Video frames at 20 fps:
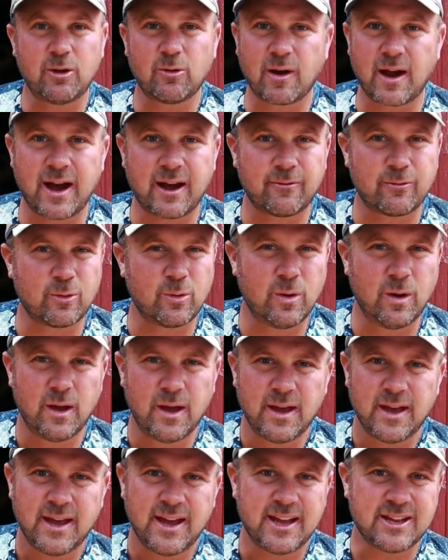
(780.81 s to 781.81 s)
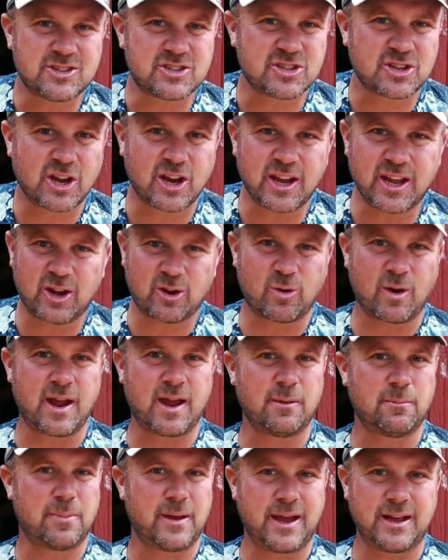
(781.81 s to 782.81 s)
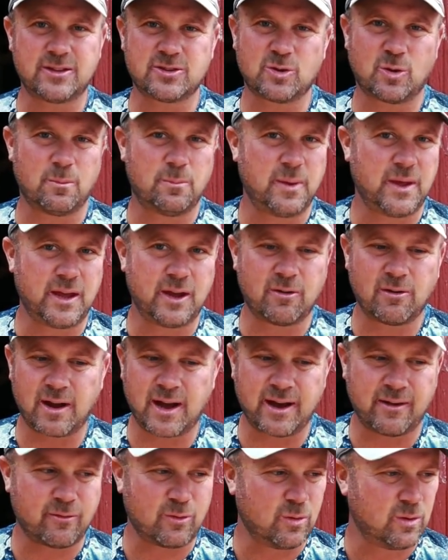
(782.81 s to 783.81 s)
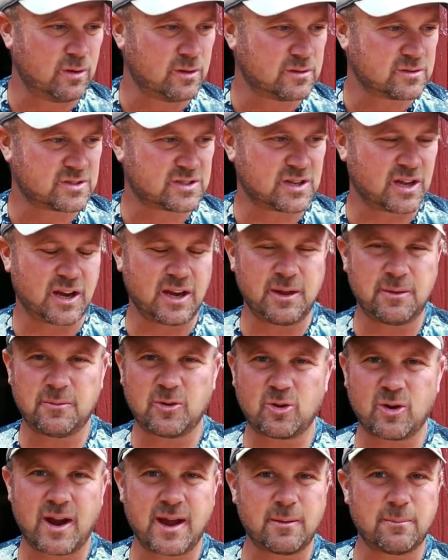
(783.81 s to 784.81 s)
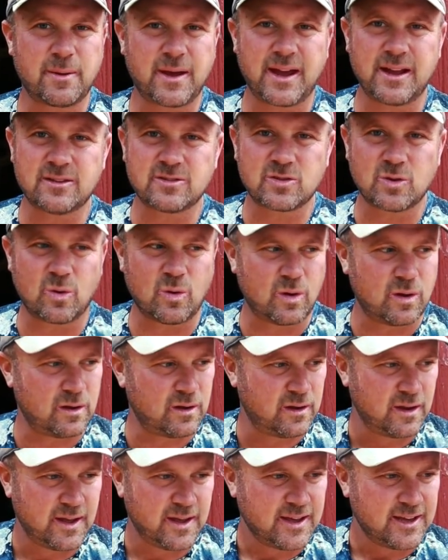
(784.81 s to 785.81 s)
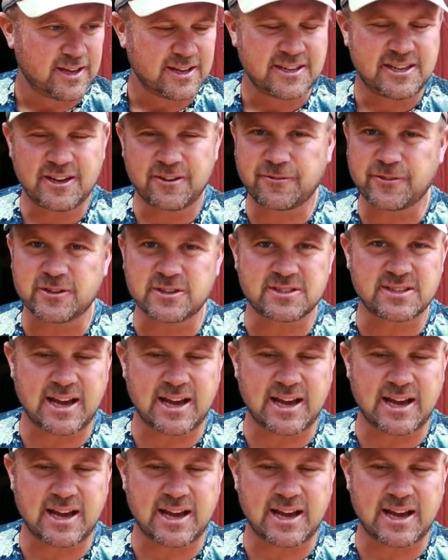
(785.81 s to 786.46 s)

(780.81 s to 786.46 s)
gravel and study crankbaits on pea gravel, study crankbaits on different